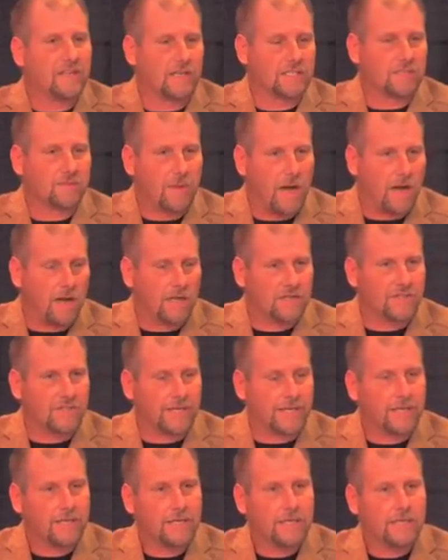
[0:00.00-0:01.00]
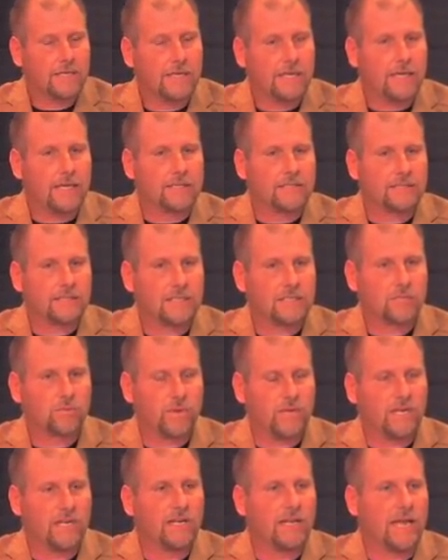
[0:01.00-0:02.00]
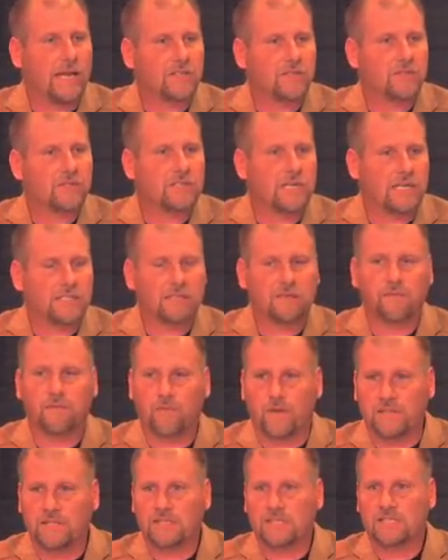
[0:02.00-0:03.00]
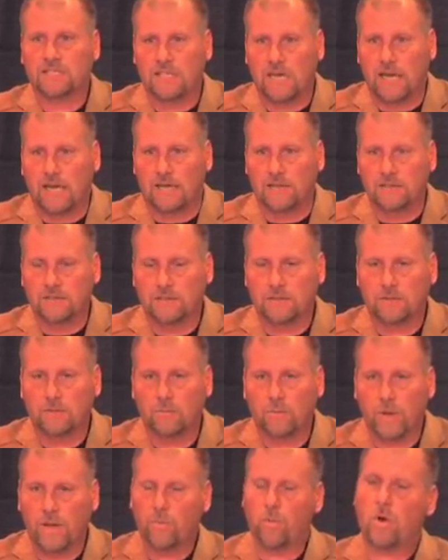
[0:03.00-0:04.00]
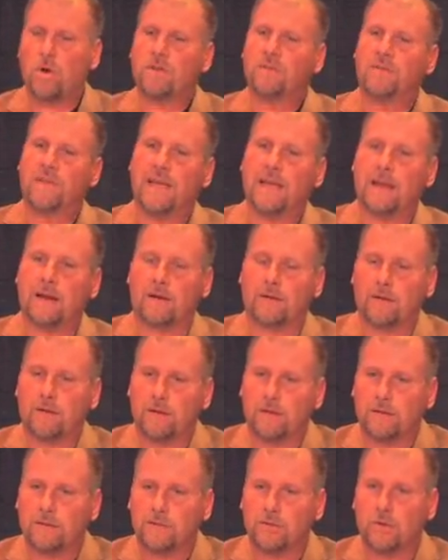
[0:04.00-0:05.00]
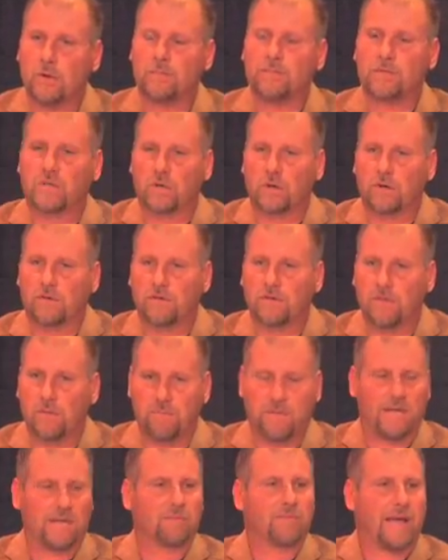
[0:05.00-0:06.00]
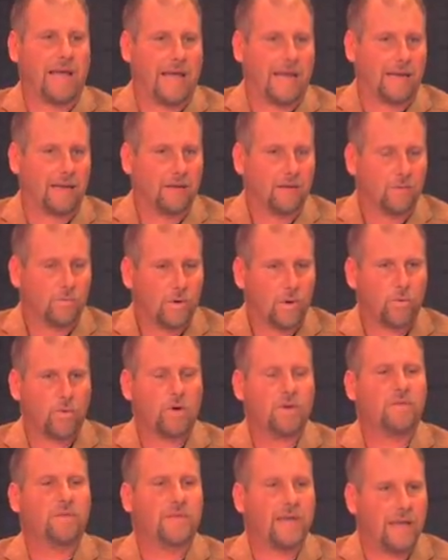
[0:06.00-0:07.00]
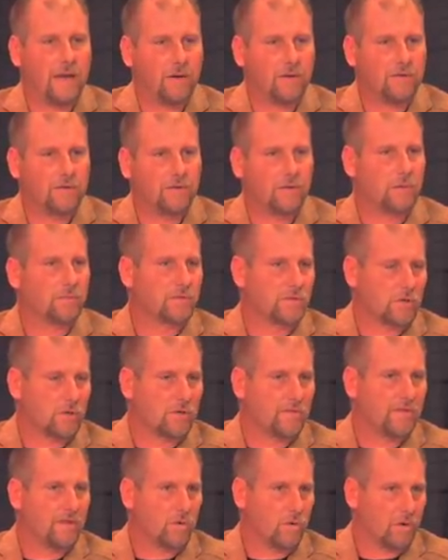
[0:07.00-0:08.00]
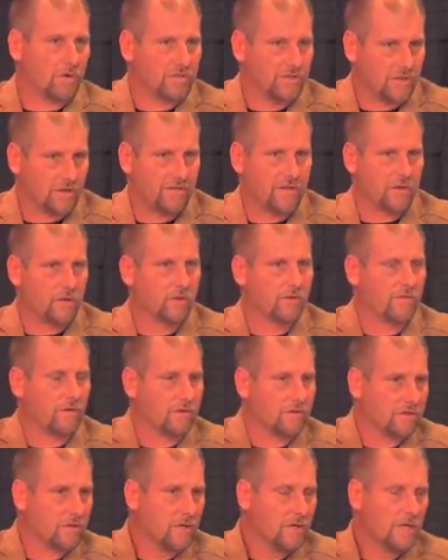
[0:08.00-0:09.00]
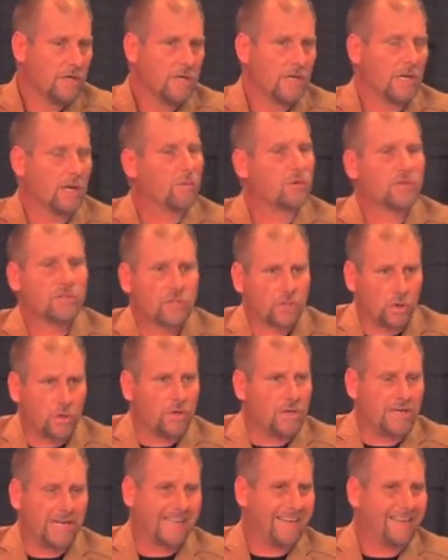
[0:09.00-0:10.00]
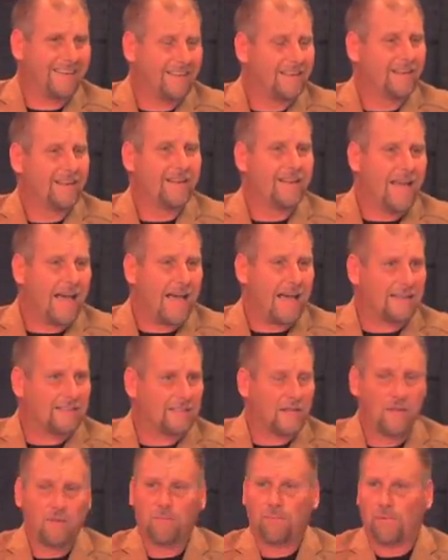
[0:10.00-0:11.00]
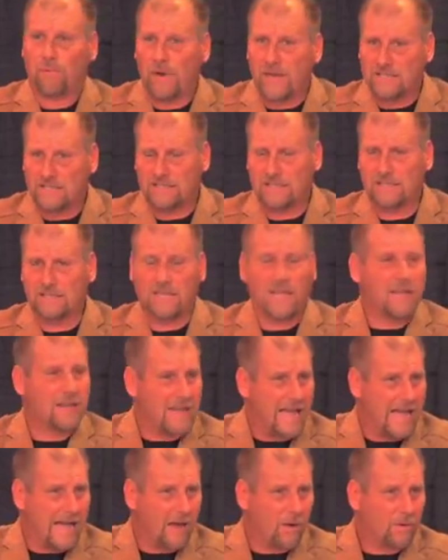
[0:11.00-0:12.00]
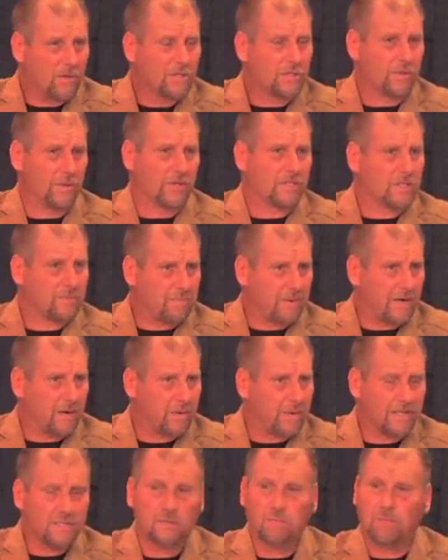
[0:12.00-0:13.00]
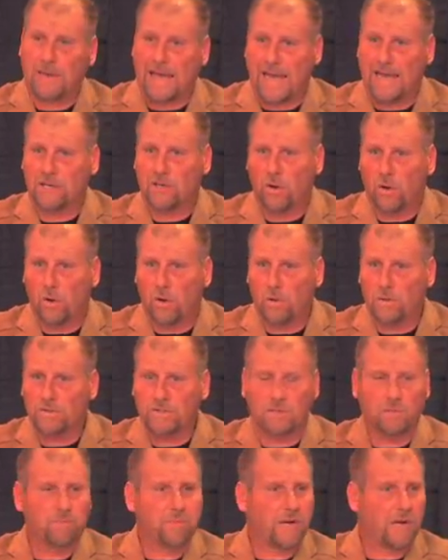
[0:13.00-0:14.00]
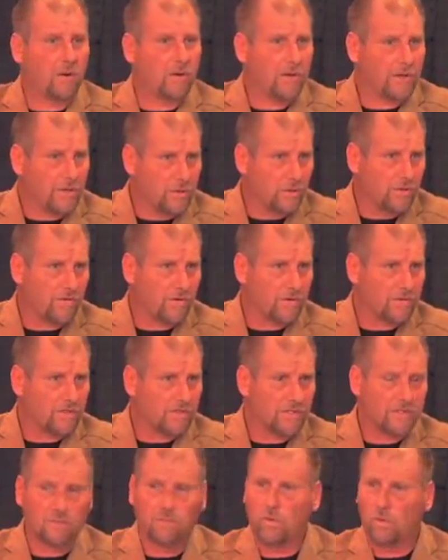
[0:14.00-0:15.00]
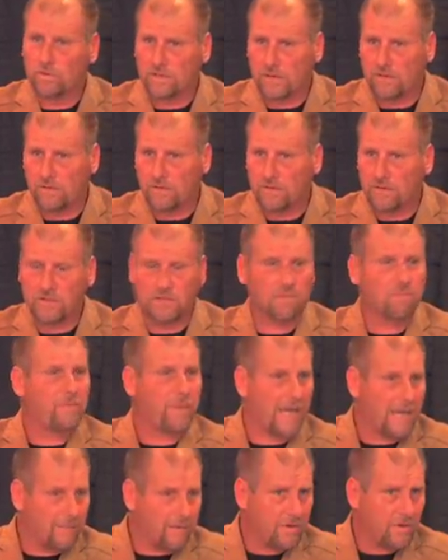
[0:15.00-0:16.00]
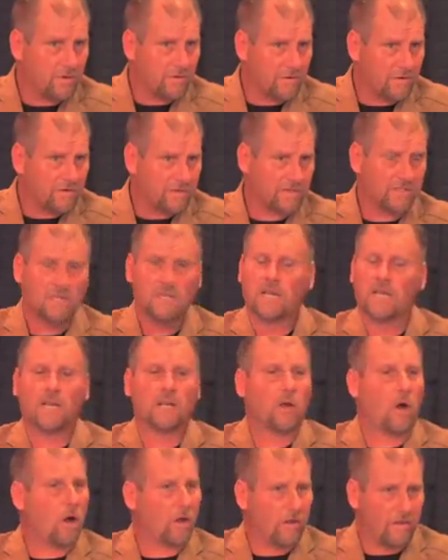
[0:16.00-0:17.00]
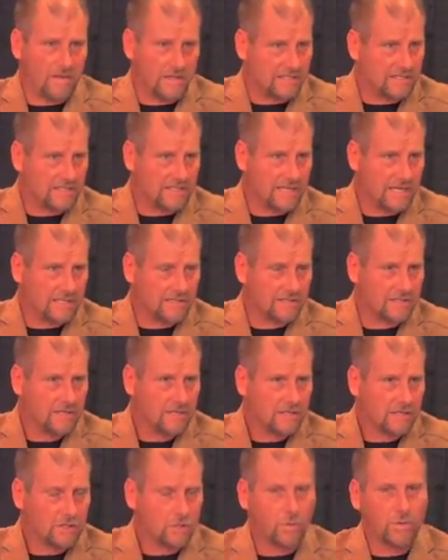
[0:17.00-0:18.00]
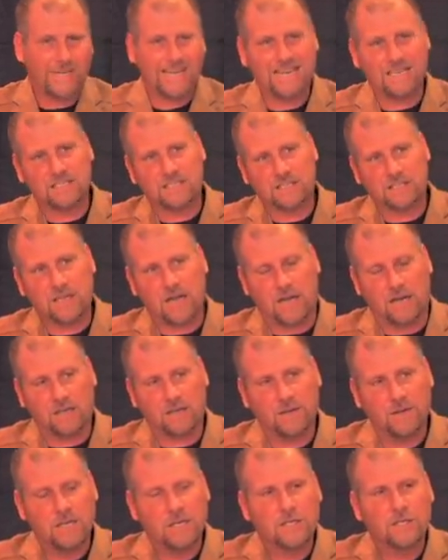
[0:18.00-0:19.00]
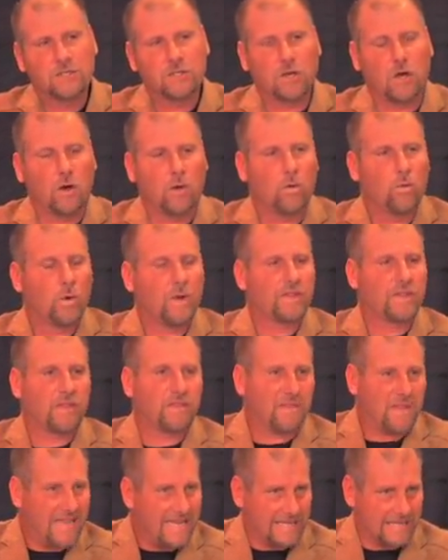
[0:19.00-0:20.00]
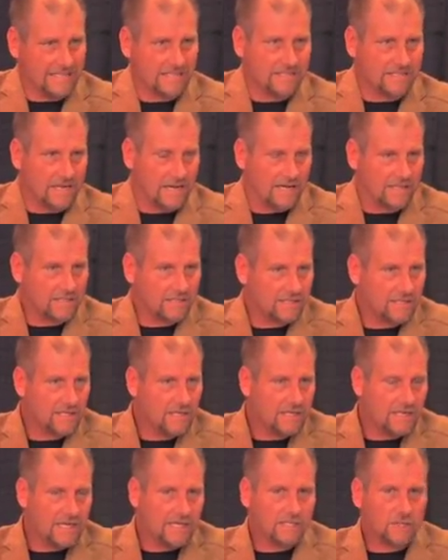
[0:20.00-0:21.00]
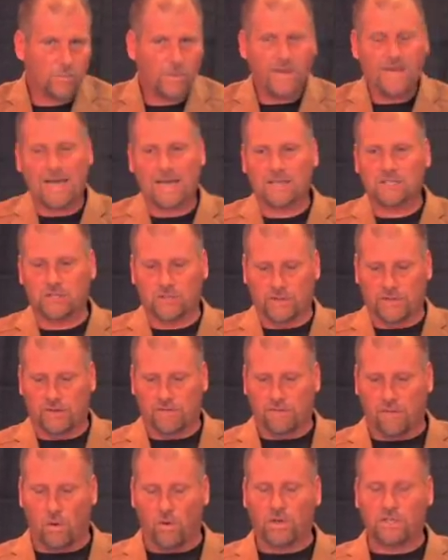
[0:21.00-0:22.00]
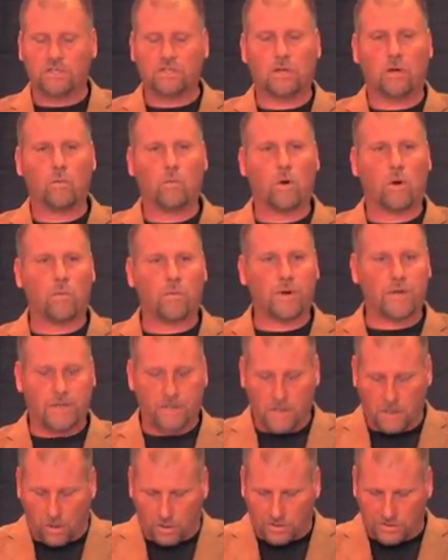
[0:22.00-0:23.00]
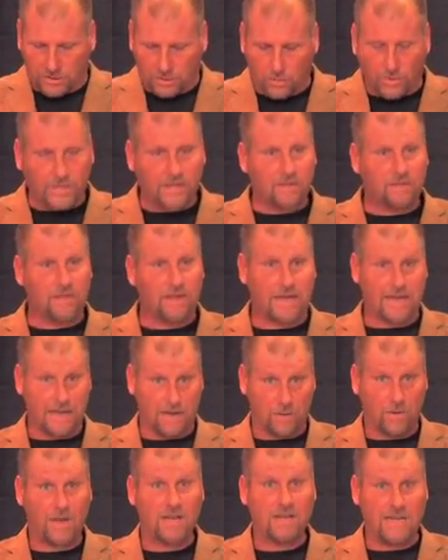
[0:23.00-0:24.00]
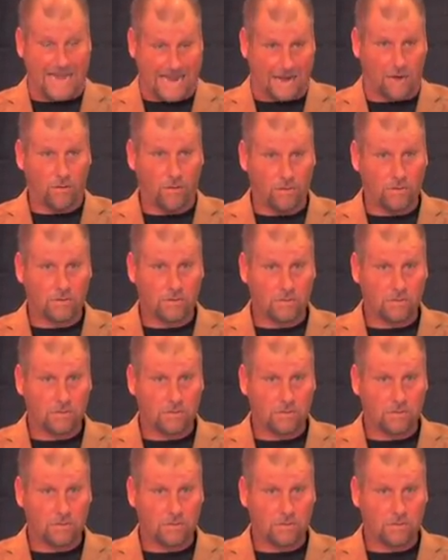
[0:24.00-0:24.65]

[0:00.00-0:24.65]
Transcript: cosmology, it's really an exercise in forensic science. We weren't there to observe the Big Bang. We weren't there to observe the origin of the universe. And we're certainly not present now to experience black holes and parallel universes and multiverses and baby universes and all of these things. So we're kind of stuck. So what the theist does is we actually focus on what we are doing in the here and now,